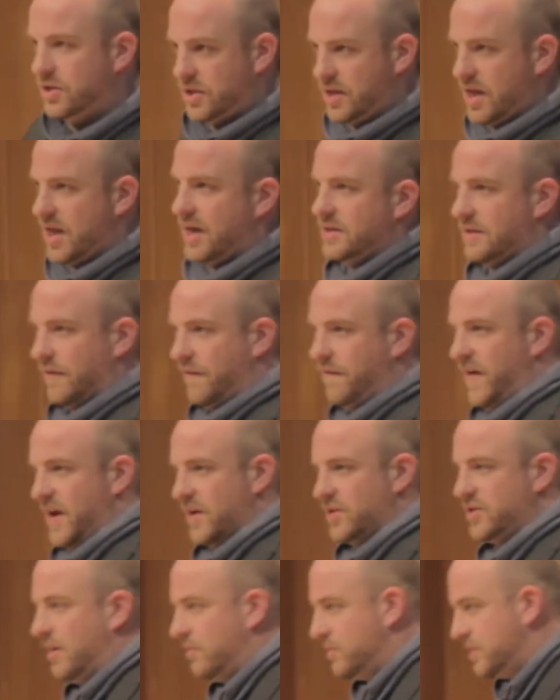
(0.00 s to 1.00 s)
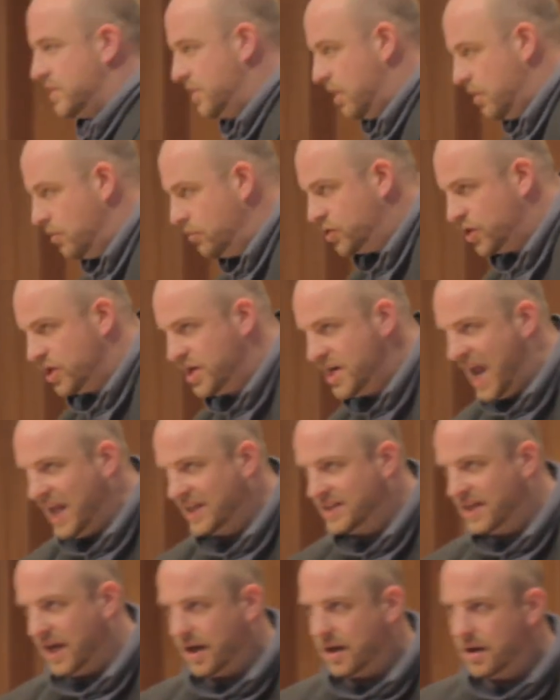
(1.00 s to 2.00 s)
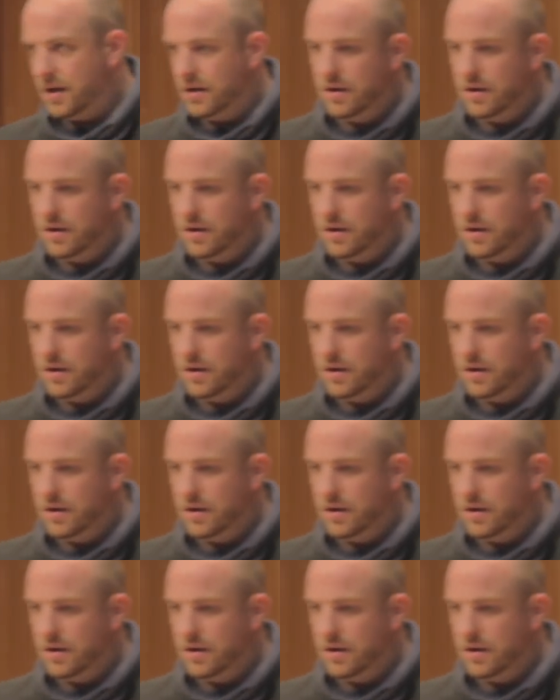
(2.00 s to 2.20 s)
thing as a fish. There is no genetic